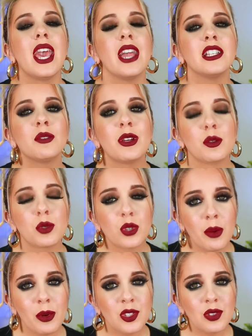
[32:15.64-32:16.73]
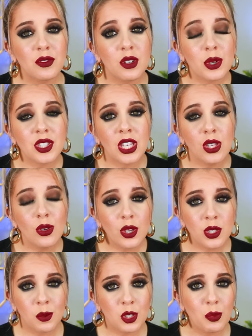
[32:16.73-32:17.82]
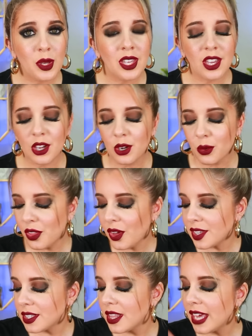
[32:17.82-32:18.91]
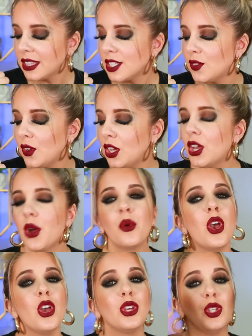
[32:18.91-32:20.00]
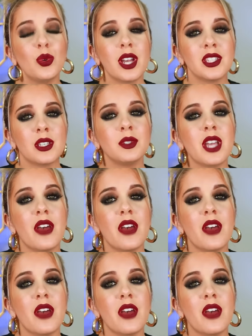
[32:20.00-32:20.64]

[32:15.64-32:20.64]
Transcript: And to my subscribers and viewers, thank you guys so much for being here. Whether you guys like this video, you guys thumbs